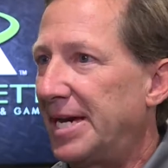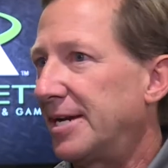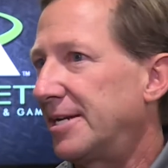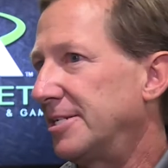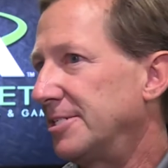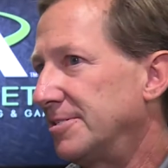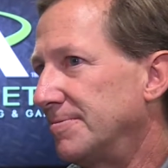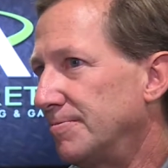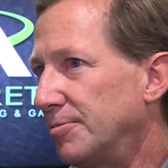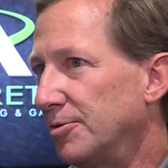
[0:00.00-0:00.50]
back
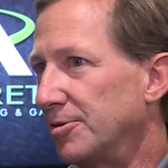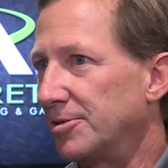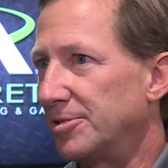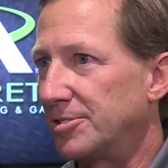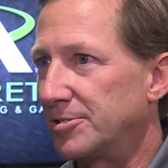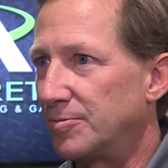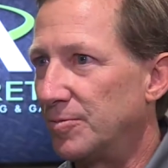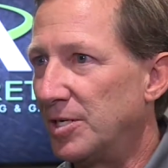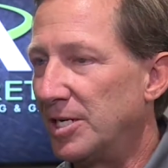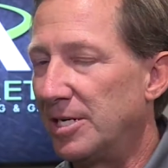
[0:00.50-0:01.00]
is important
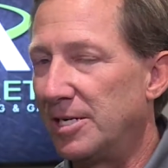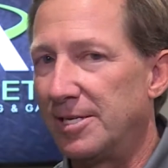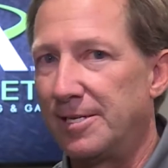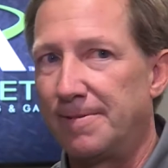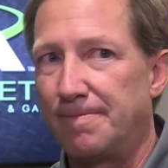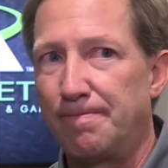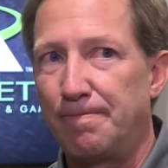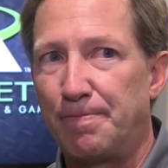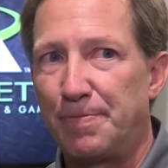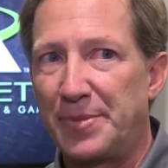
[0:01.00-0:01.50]
as well,
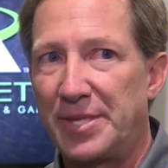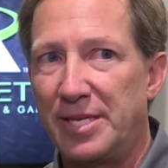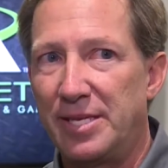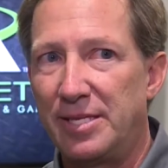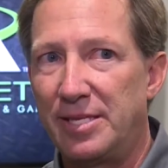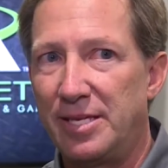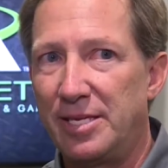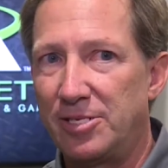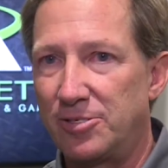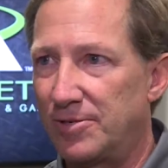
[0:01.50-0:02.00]
and
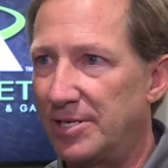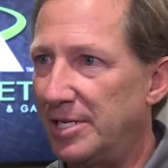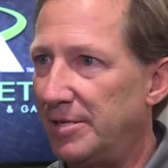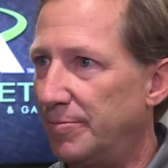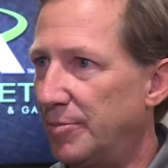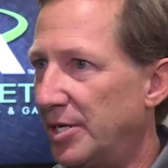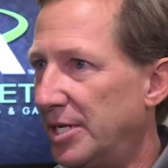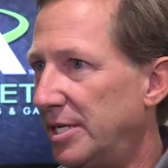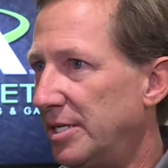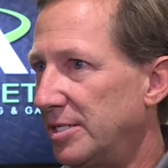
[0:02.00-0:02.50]
the Andretti
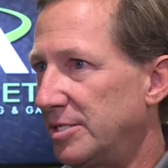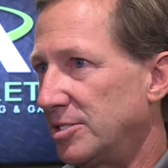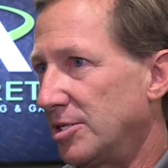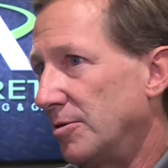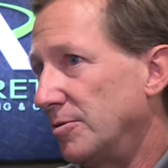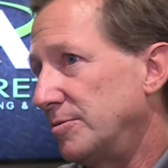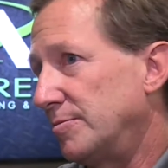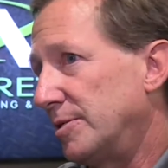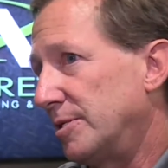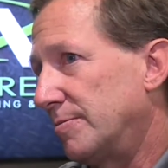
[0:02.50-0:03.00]
brand has
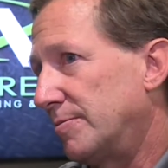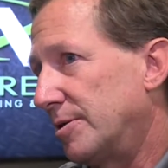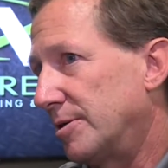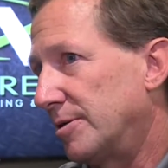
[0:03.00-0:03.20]
always been a